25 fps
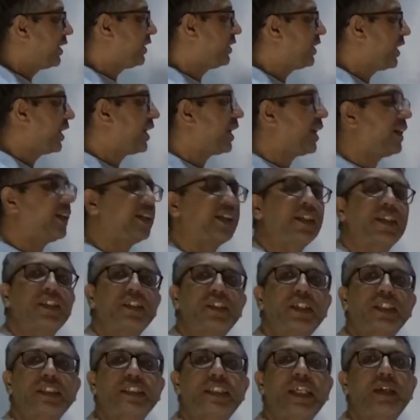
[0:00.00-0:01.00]
and there are
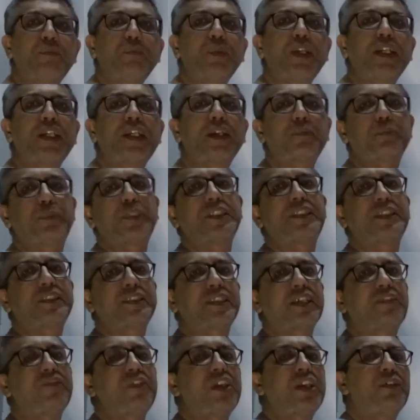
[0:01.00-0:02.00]
the same data
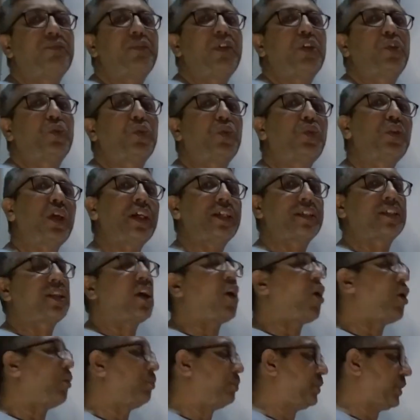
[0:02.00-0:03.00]
pieces available to you as
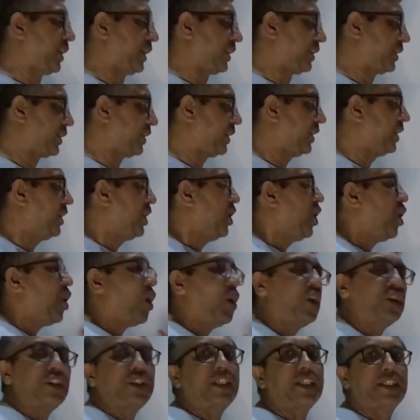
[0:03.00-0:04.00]
the objects
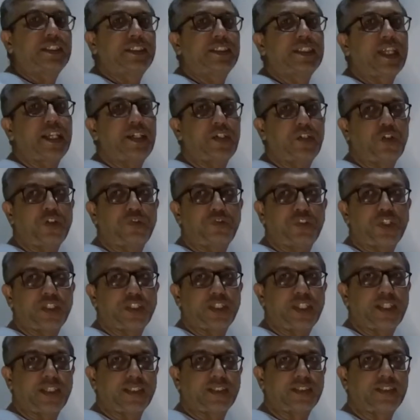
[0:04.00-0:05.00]
on this side of
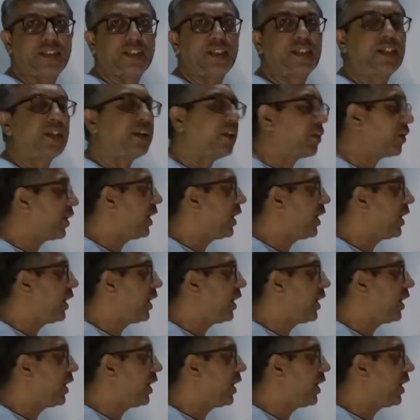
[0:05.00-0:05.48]
the things.